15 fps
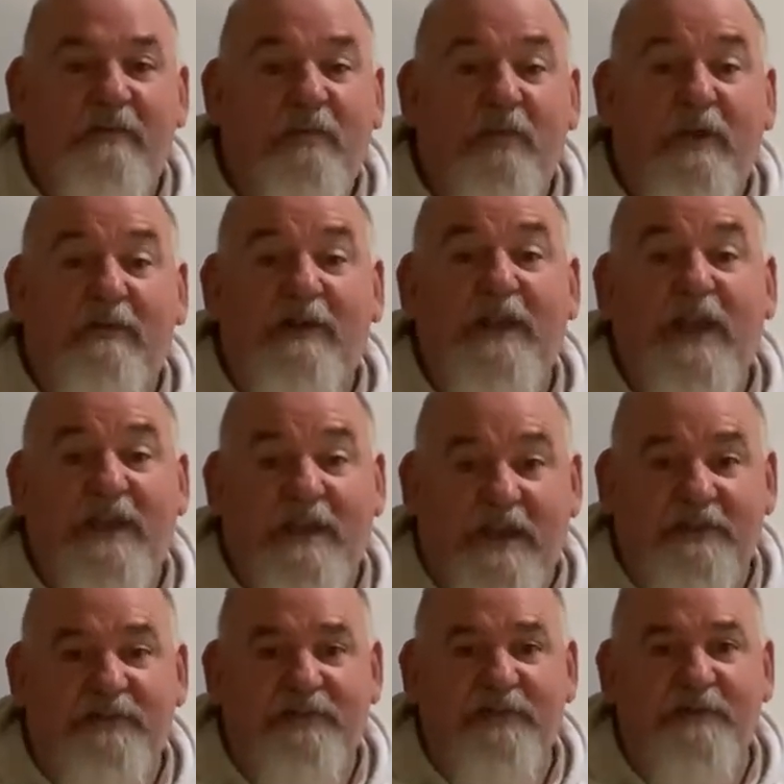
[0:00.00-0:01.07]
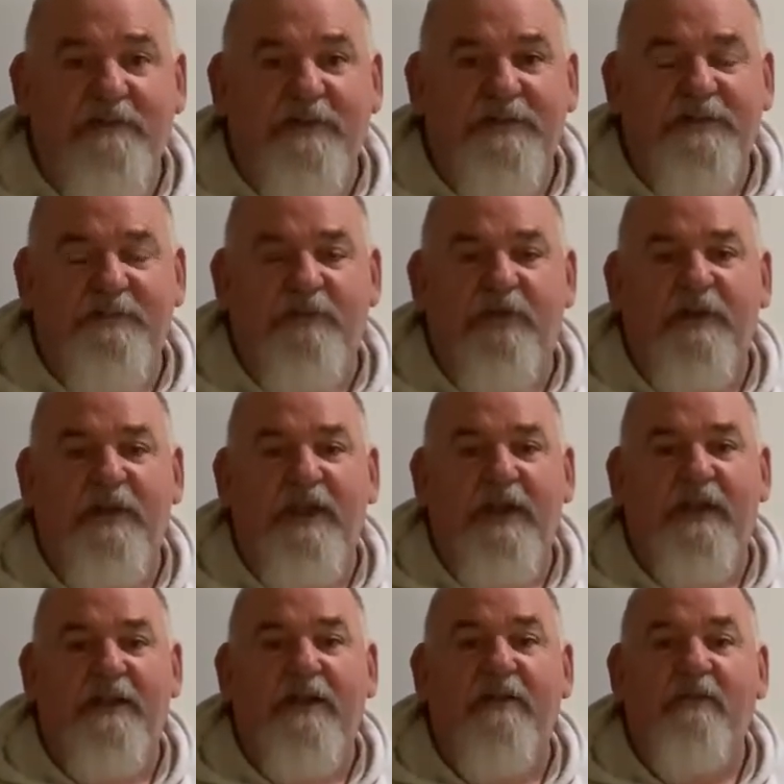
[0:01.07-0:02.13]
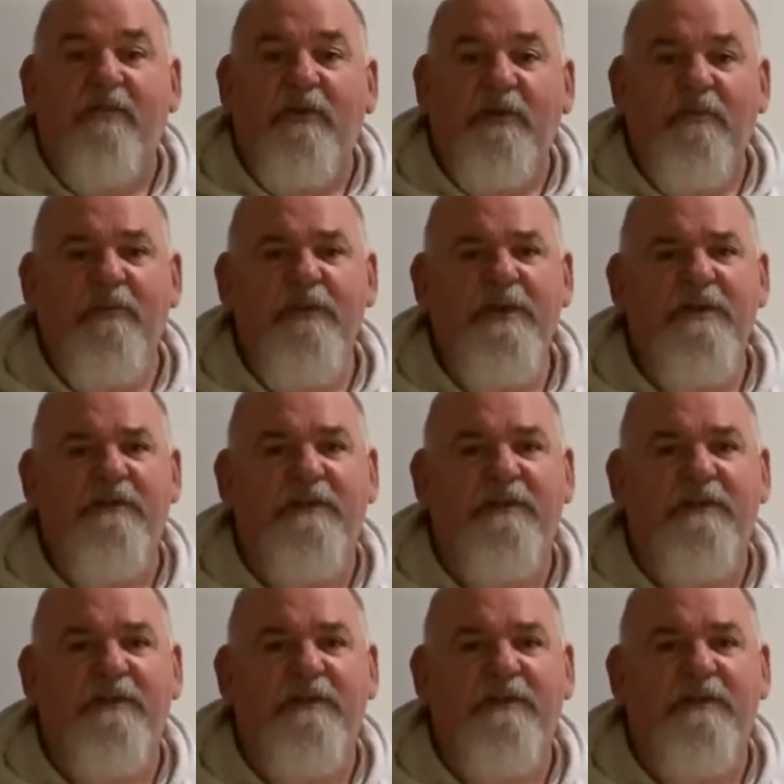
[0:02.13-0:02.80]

We're in a guest room this morning and I want to bring your